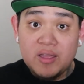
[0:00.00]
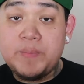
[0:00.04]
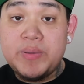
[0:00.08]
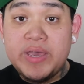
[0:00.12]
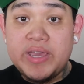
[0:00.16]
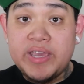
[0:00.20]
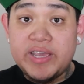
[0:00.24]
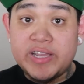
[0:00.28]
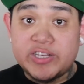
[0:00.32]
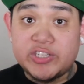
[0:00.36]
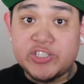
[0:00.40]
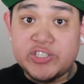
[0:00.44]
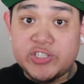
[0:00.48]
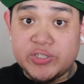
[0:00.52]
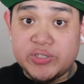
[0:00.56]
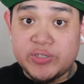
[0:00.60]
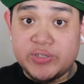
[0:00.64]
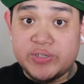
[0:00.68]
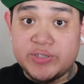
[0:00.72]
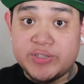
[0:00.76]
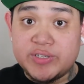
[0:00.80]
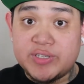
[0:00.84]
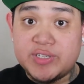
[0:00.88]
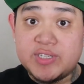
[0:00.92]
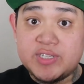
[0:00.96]

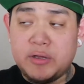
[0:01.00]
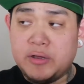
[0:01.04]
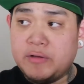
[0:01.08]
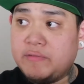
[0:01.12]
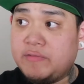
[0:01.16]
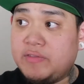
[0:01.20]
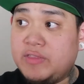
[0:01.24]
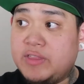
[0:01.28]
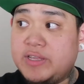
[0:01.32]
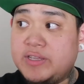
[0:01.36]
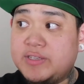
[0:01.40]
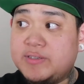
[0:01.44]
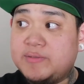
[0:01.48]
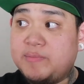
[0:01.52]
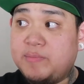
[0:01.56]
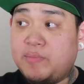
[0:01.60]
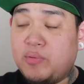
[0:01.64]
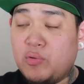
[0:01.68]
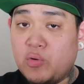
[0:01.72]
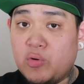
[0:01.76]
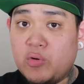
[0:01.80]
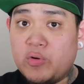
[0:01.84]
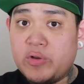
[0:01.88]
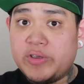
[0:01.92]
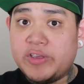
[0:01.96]
pictures of these
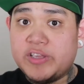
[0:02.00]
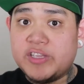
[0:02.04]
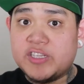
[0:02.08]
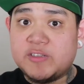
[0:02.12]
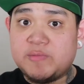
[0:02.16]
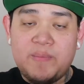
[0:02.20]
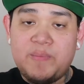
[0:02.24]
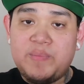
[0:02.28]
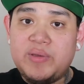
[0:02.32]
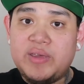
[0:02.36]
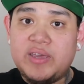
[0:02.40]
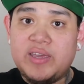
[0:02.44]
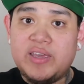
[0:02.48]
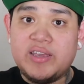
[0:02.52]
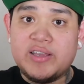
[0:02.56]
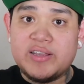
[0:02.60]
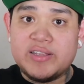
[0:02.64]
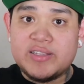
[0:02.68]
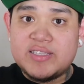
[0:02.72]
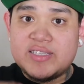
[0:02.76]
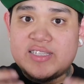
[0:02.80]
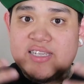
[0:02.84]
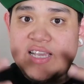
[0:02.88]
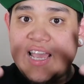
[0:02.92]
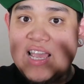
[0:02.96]
boys
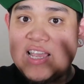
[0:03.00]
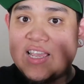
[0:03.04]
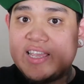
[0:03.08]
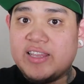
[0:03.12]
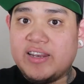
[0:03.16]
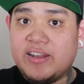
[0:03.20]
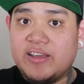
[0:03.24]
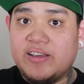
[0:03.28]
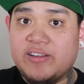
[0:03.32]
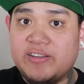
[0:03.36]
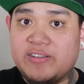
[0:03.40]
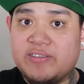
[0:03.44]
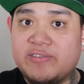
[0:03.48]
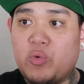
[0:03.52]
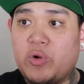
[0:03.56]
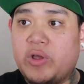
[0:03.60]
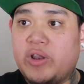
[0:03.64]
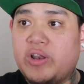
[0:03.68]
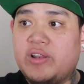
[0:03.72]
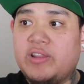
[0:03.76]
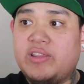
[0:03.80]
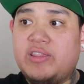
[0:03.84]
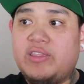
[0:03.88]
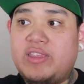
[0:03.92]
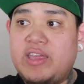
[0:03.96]
being taken of
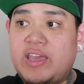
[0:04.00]
when